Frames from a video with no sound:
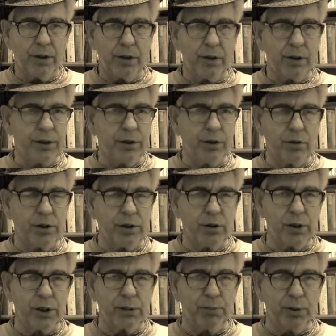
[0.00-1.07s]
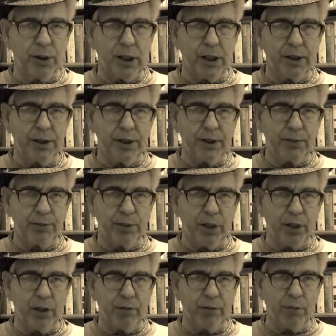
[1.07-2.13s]
There is no Jewish blood that's
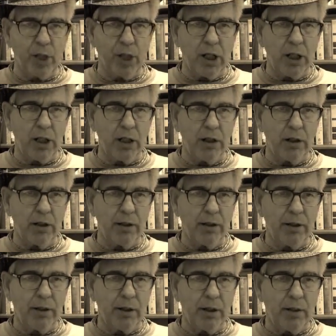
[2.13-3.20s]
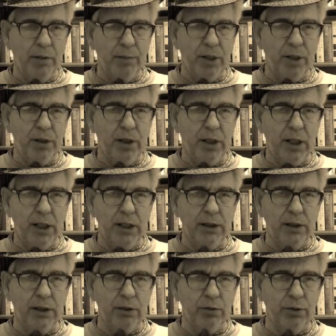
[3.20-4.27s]
blood of mine, but
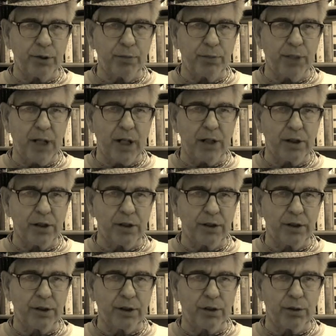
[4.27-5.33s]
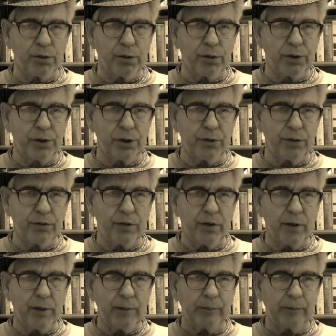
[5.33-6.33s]
hated with a passion that's corrosive